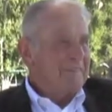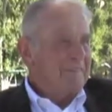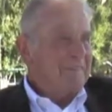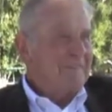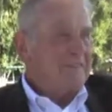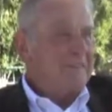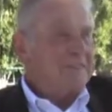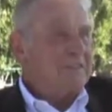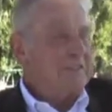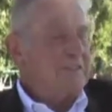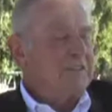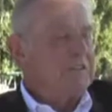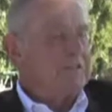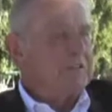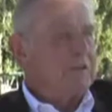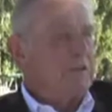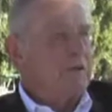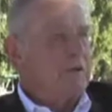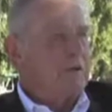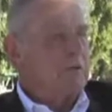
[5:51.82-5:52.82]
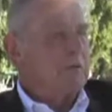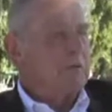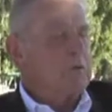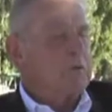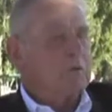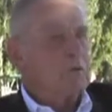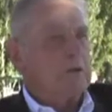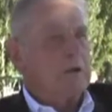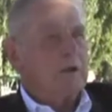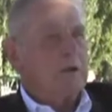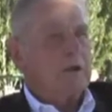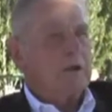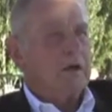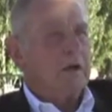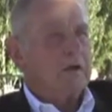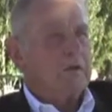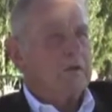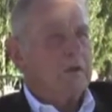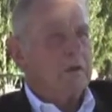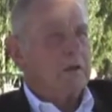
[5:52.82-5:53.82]
that's easy. There were,
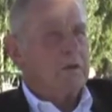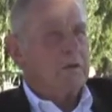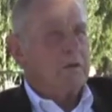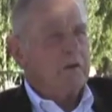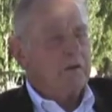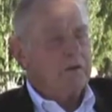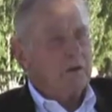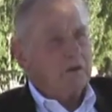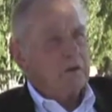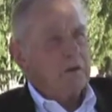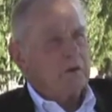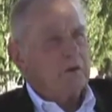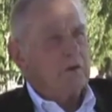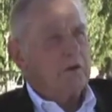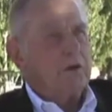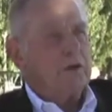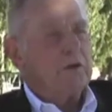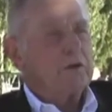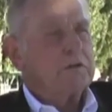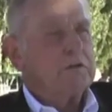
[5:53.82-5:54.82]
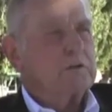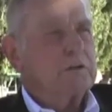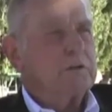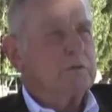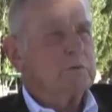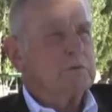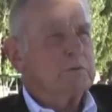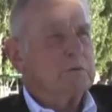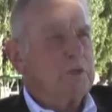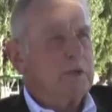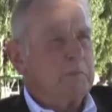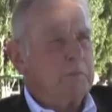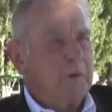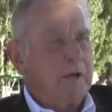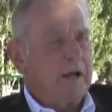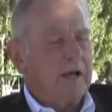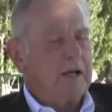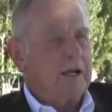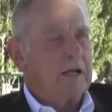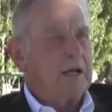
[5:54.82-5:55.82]
in the earlier years, there was Dick
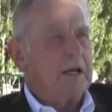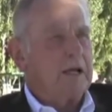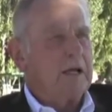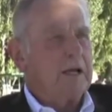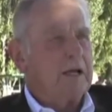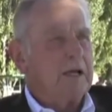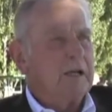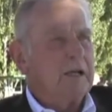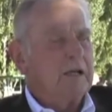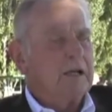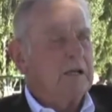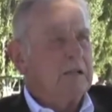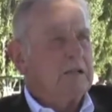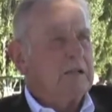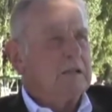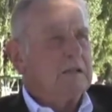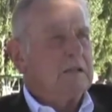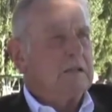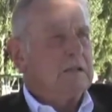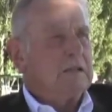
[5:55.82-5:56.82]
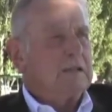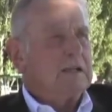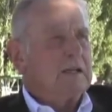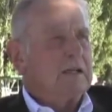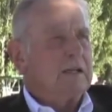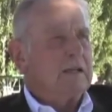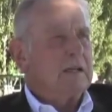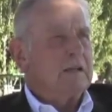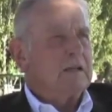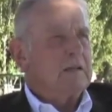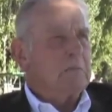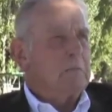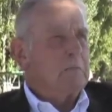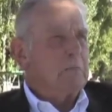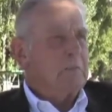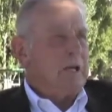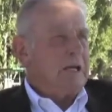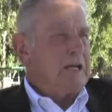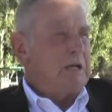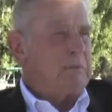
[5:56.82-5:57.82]
McAleer, Keith
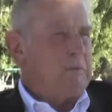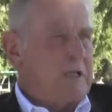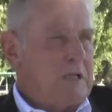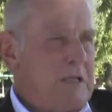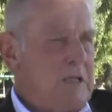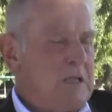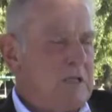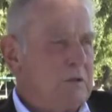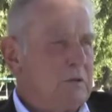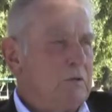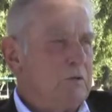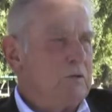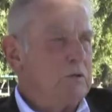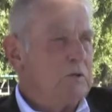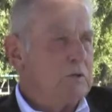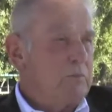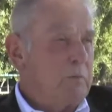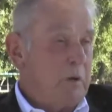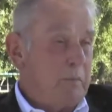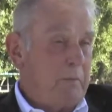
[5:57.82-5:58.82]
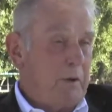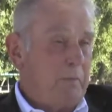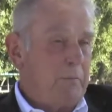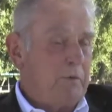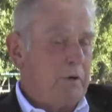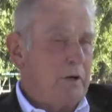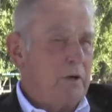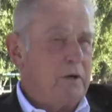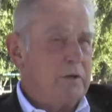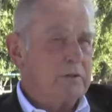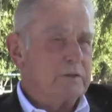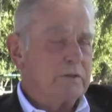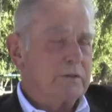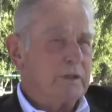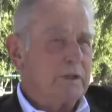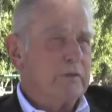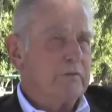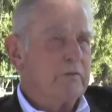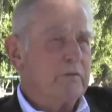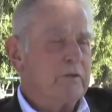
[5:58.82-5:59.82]
Beekman, who used to be a member here at
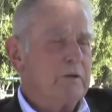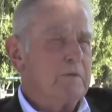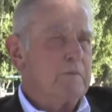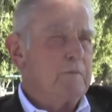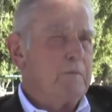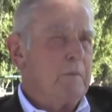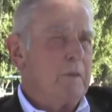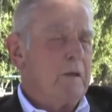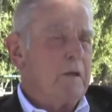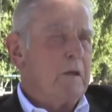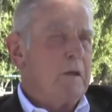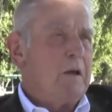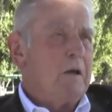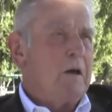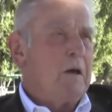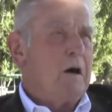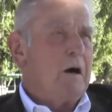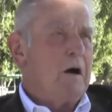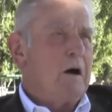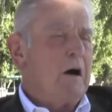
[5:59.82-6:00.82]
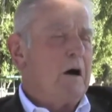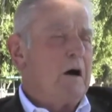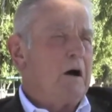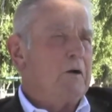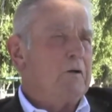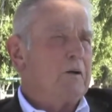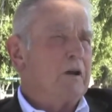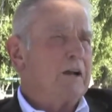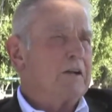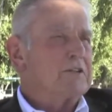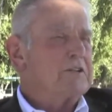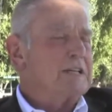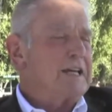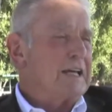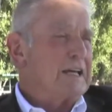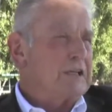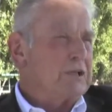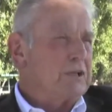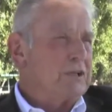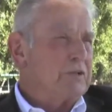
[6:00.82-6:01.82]
Stanford, Dick
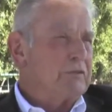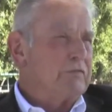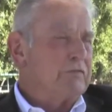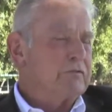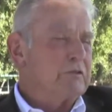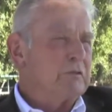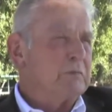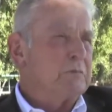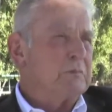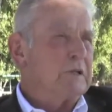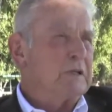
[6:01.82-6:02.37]
Taylor from